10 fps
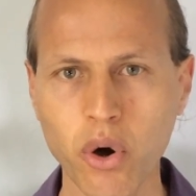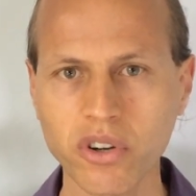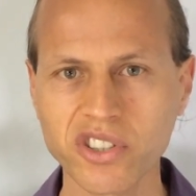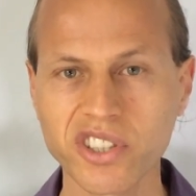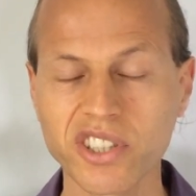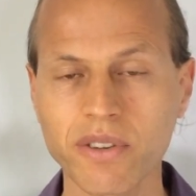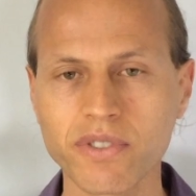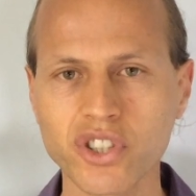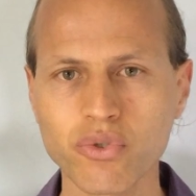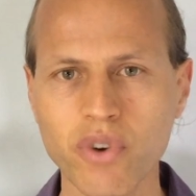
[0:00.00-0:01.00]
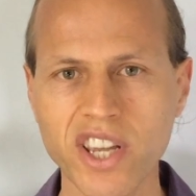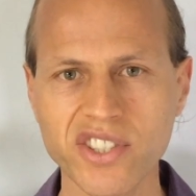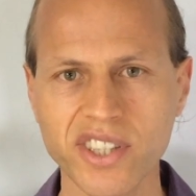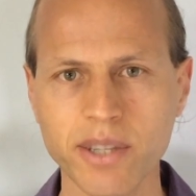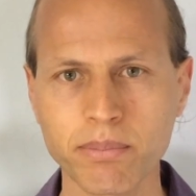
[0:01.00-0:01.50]
oxidative stress
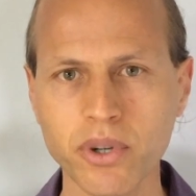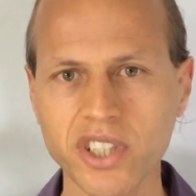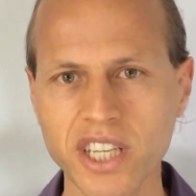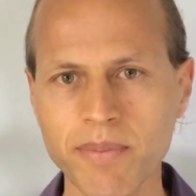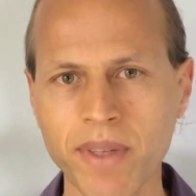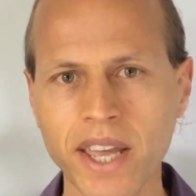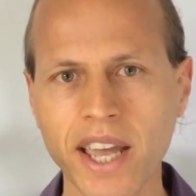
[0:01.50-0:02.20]
in the body,